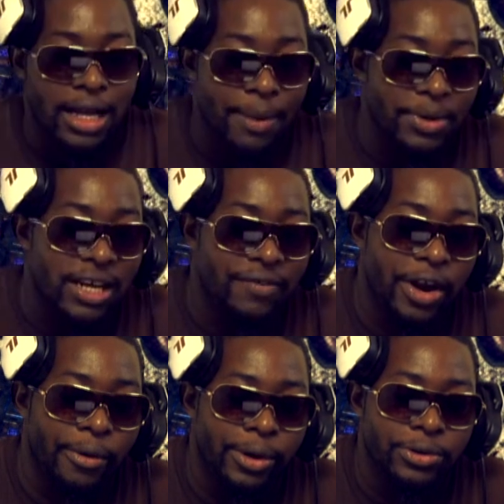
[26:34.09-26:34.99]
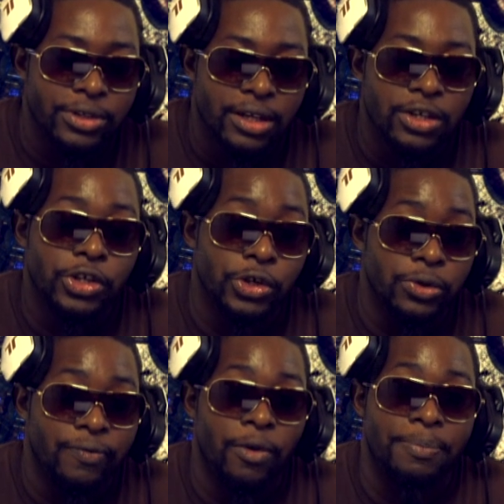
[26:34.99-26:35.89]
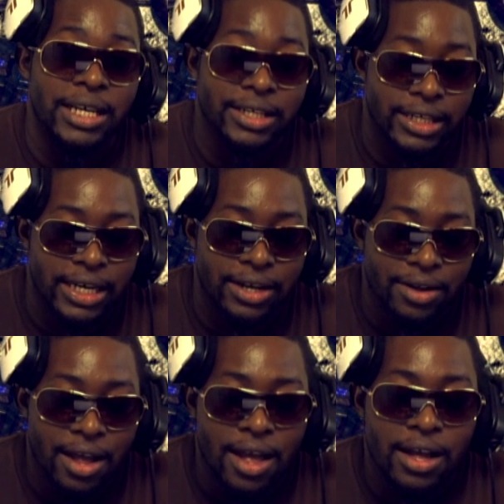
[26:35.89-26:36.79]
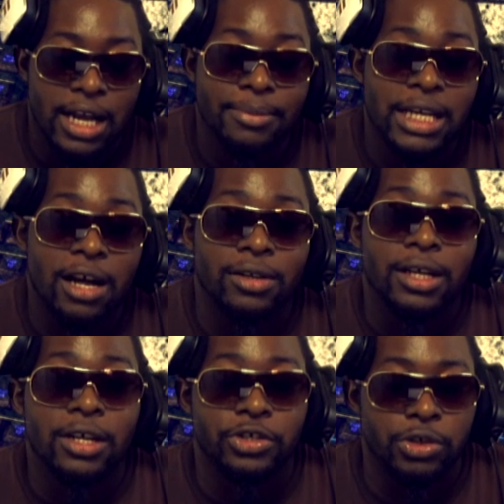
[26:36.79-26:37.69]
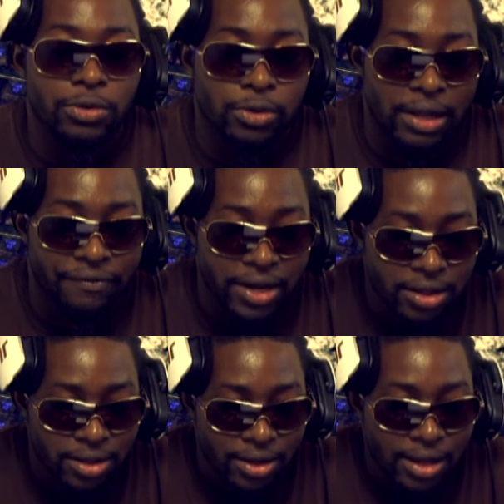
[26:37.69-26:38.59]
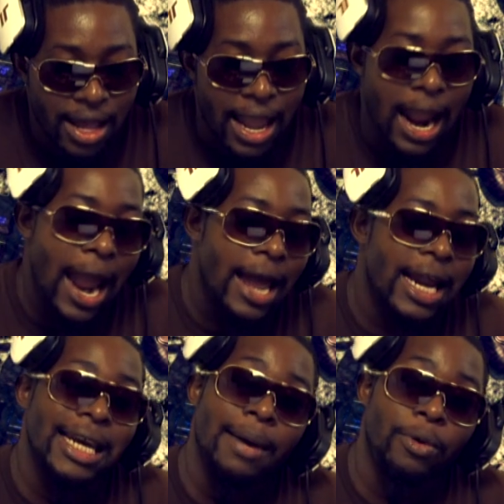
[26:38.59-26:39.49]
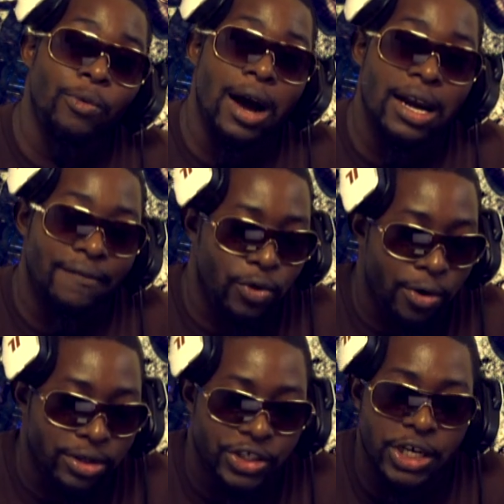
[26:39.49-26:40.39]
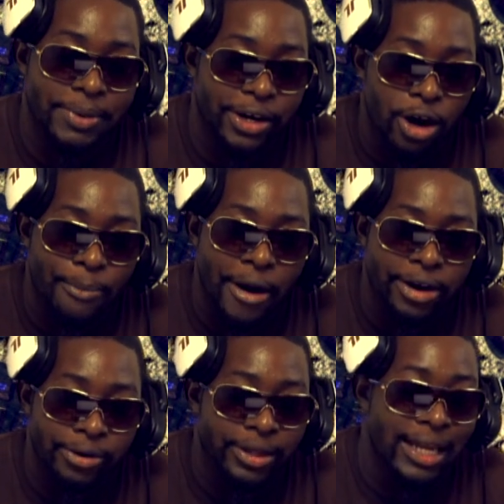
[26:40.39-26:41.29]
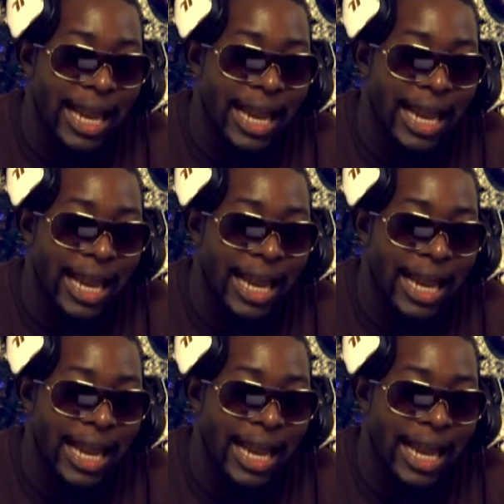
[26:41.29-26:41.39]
Company of Heroes 2 for PC comes out June 25th. And at number 1, of course, should be a no-brainer, The